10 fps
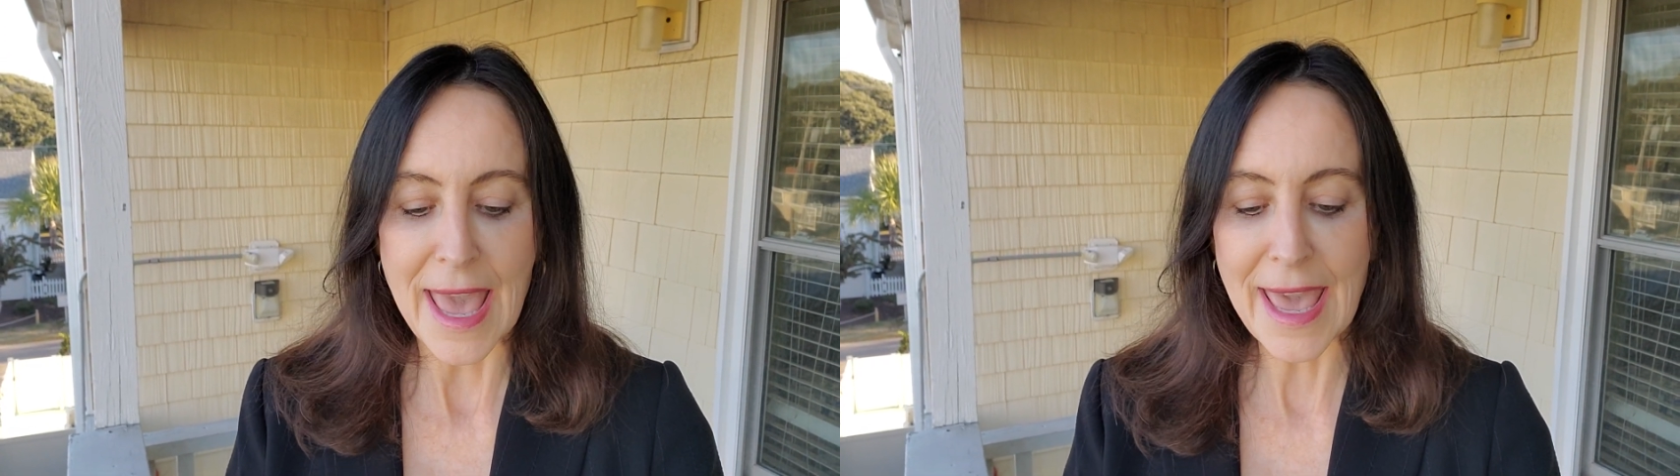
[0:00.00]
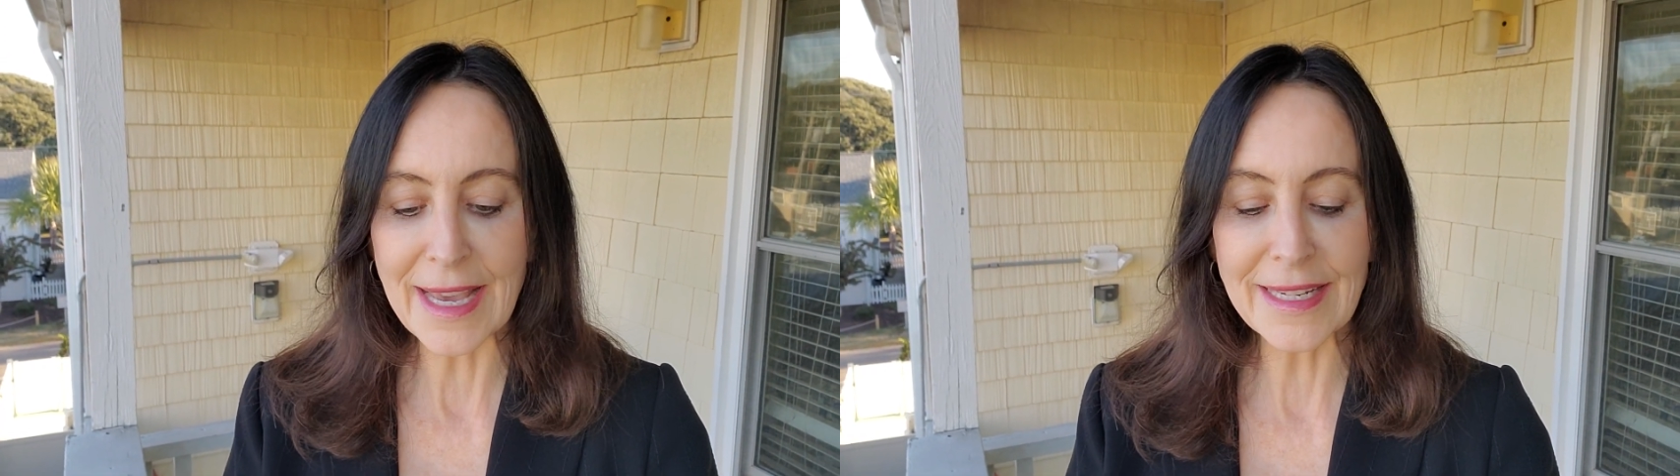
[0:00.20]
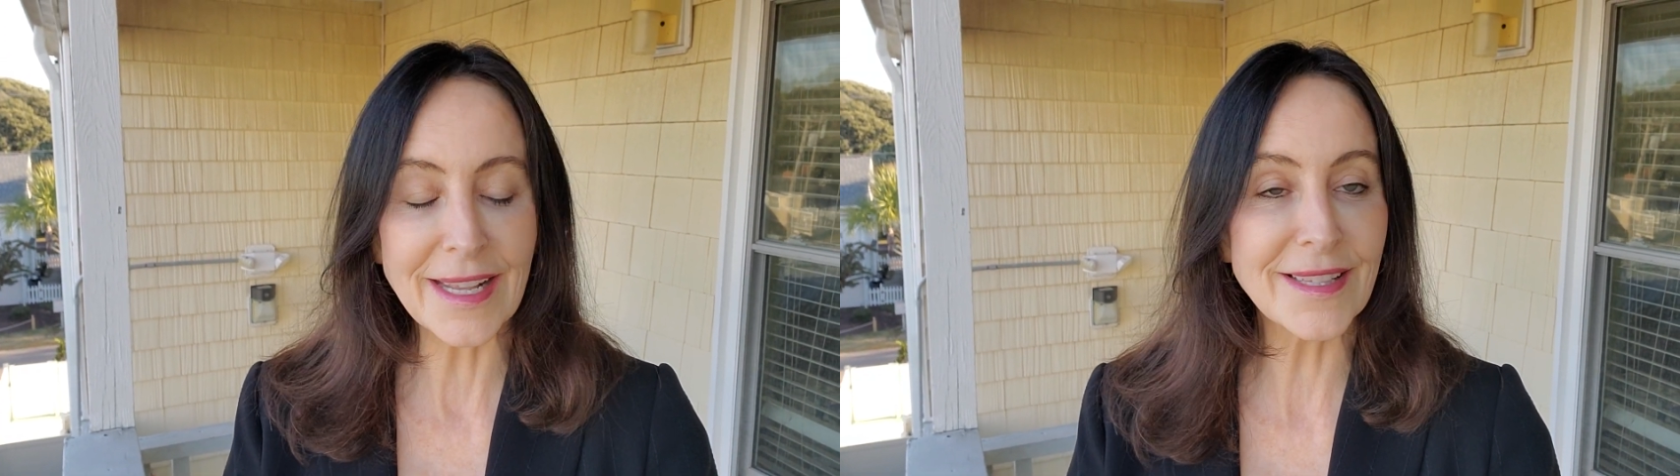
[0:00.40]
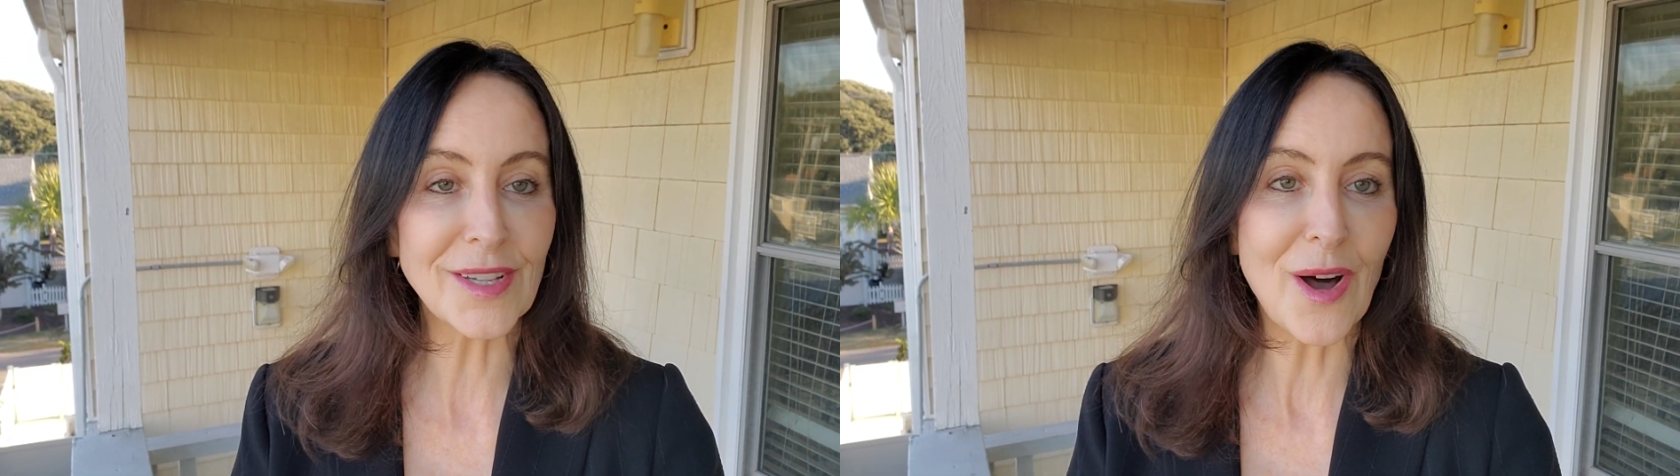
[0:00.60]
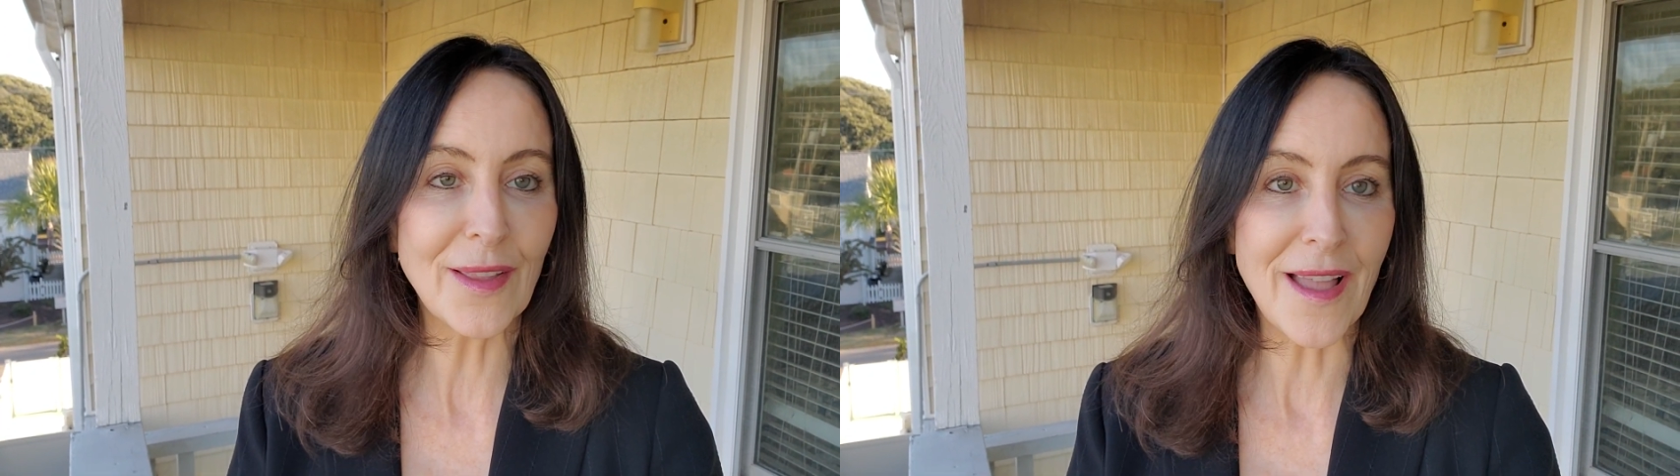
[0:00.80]
and it's
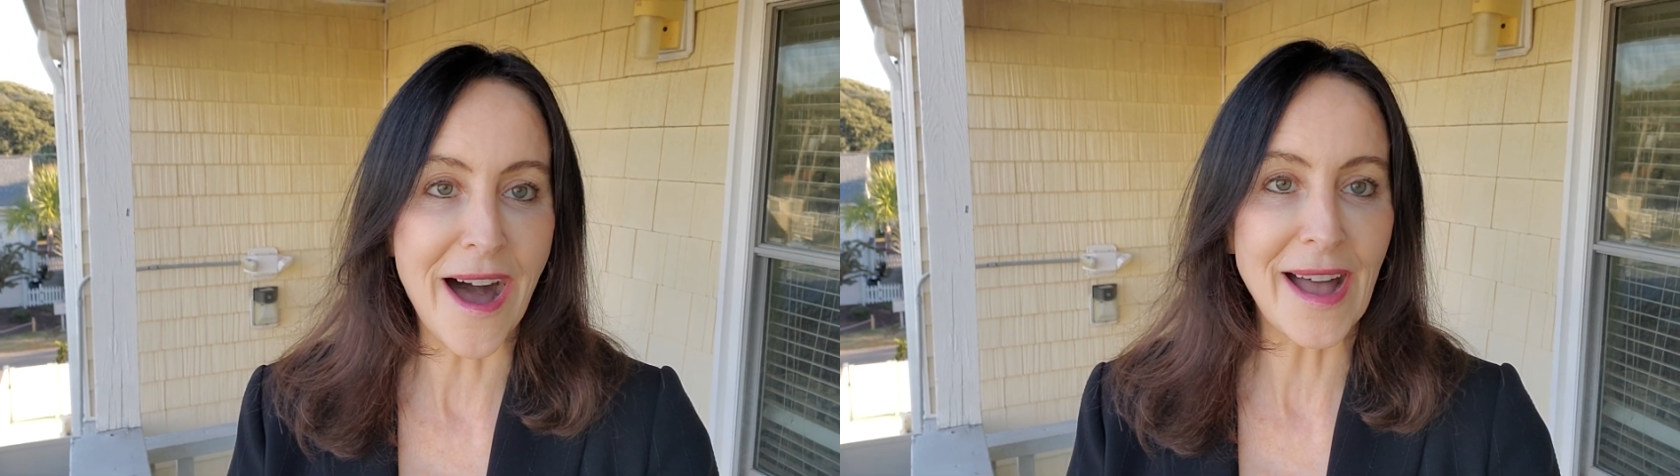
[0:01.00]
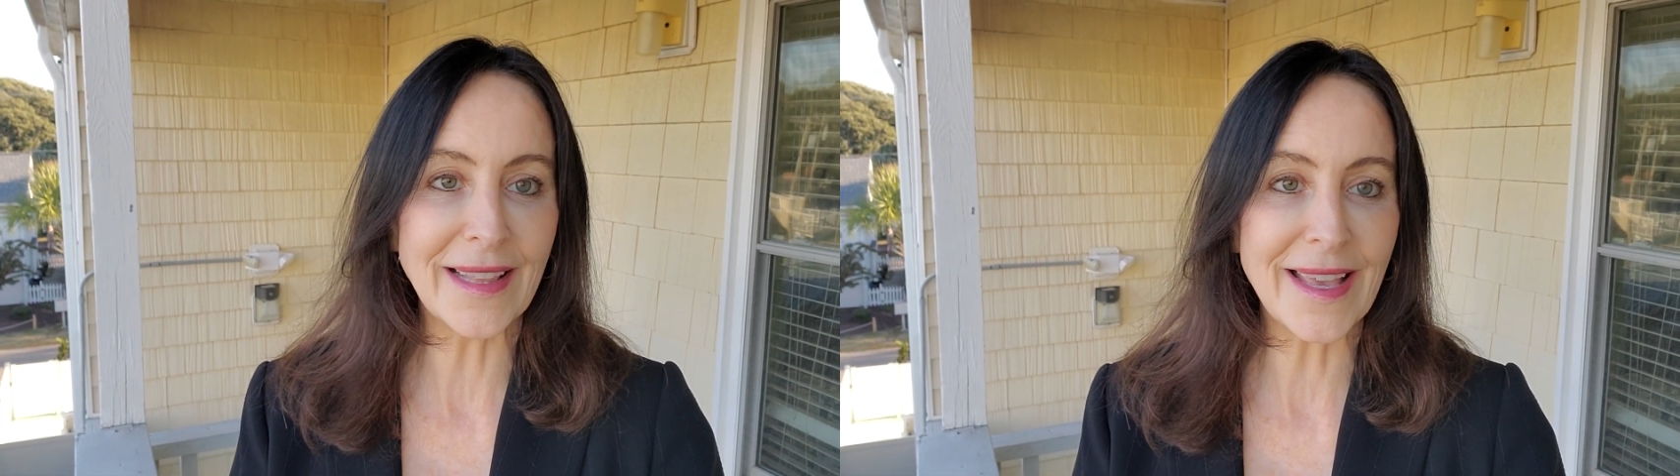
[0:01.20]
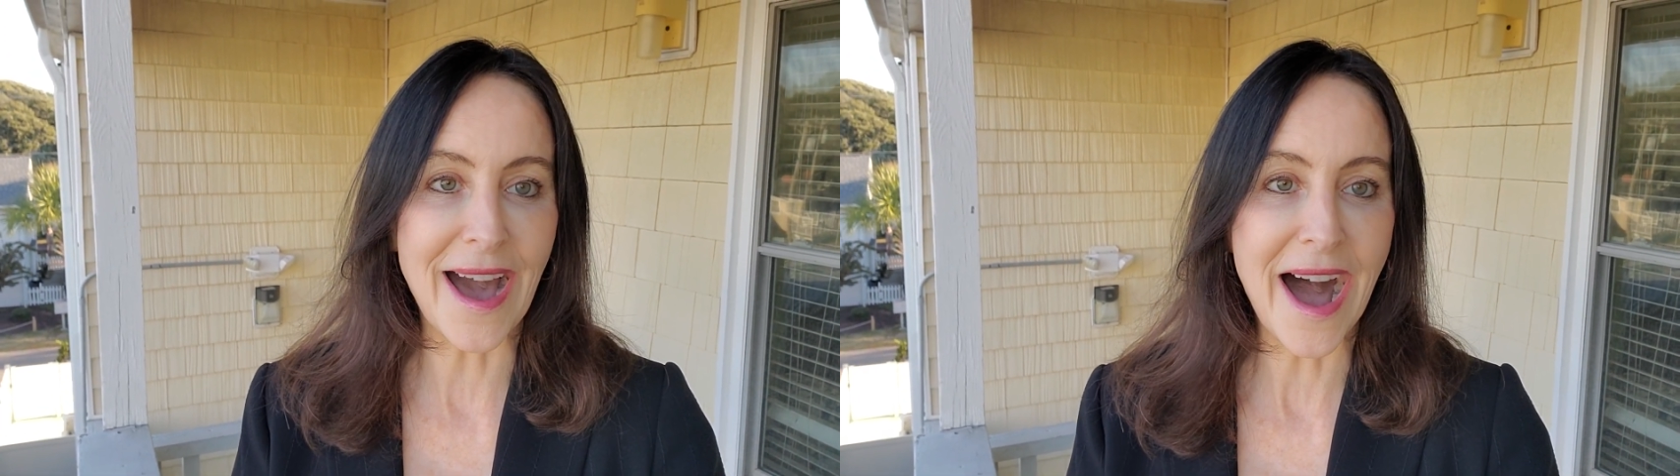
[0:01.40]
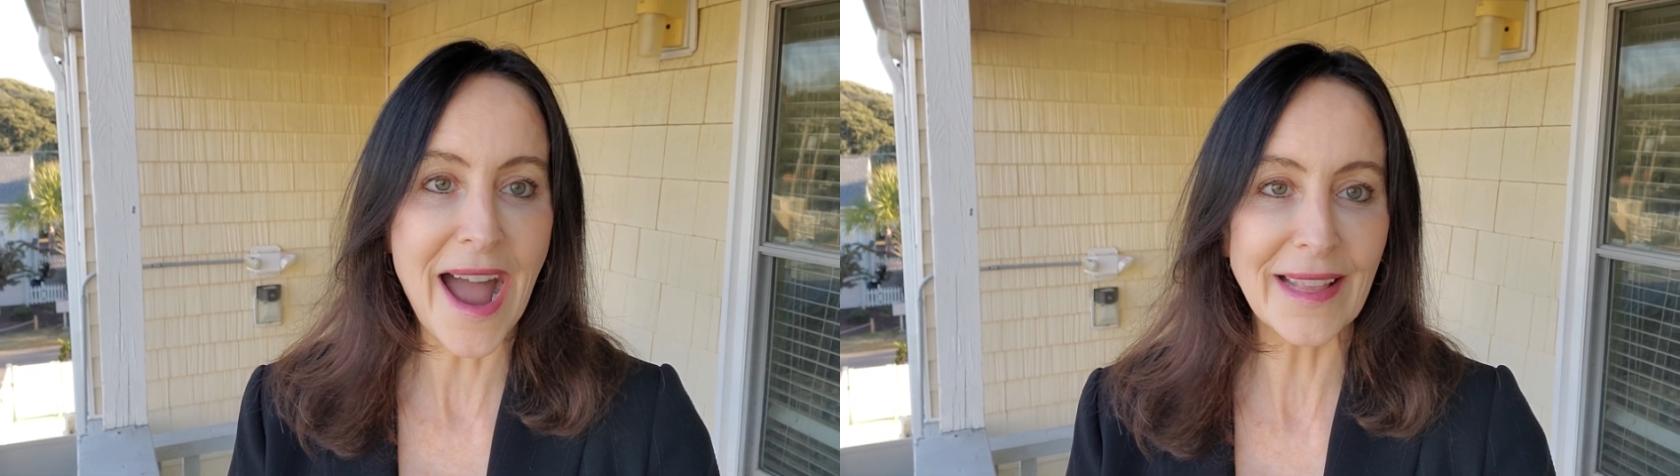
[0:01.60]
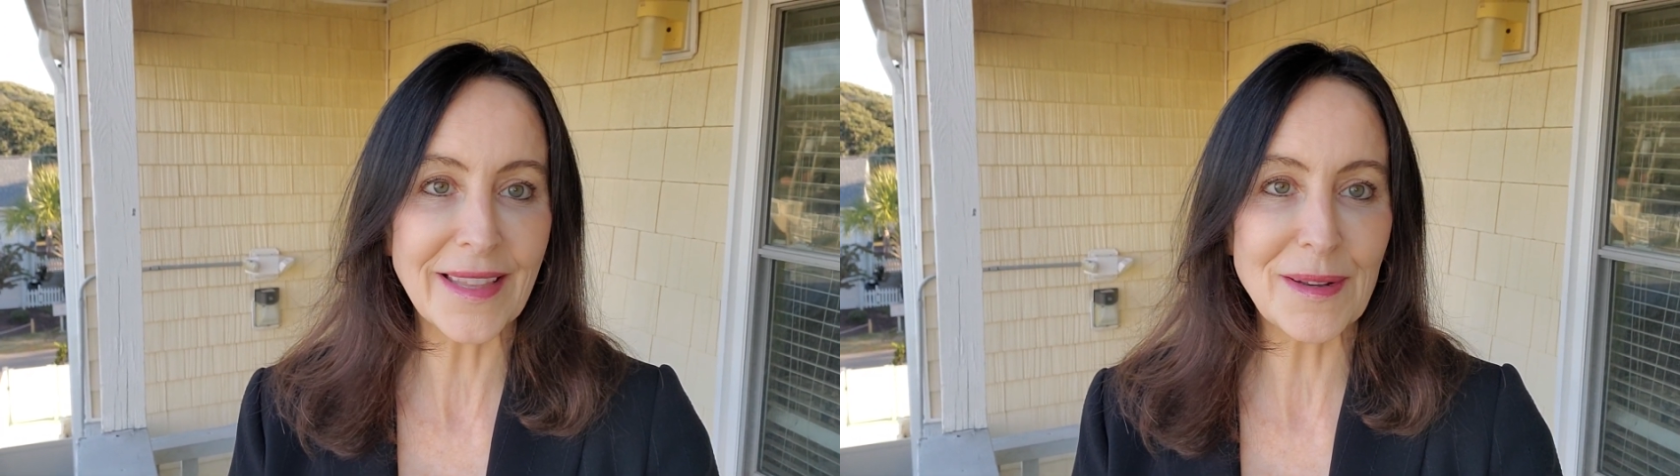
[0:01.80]
called
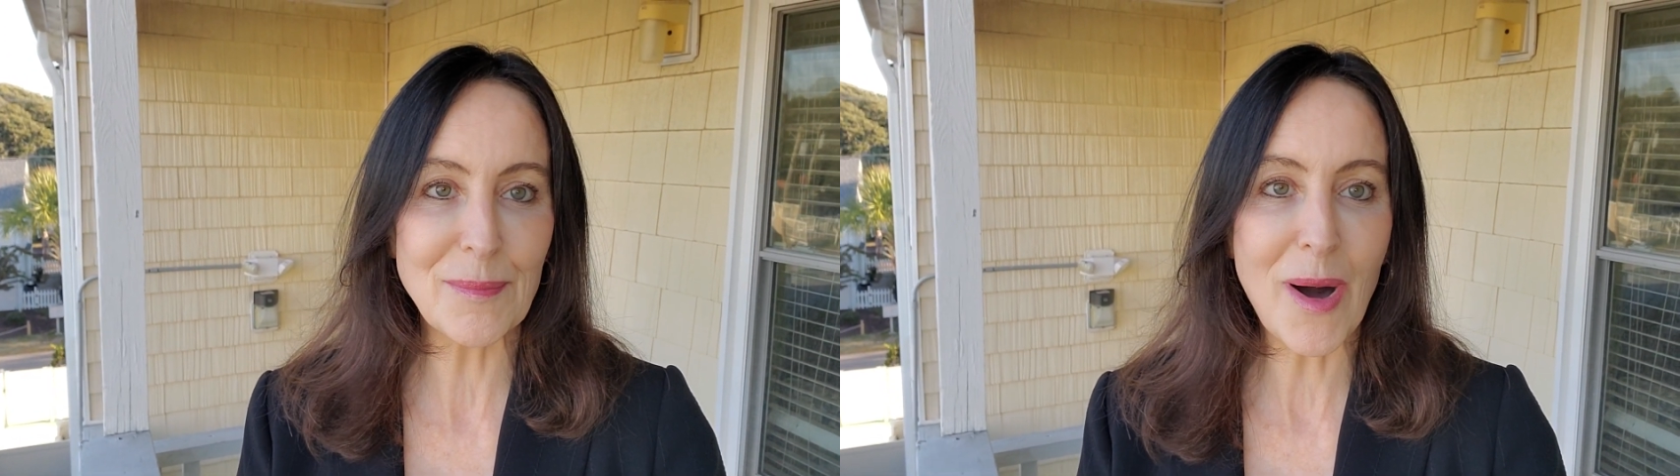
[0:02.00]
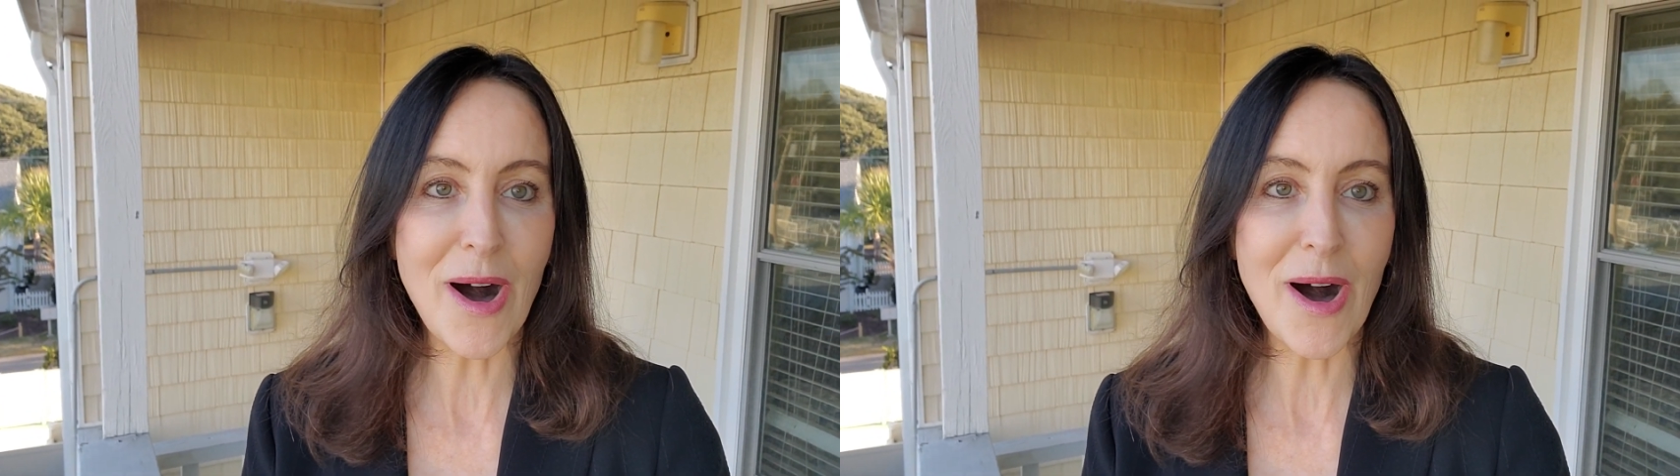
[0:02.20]
Island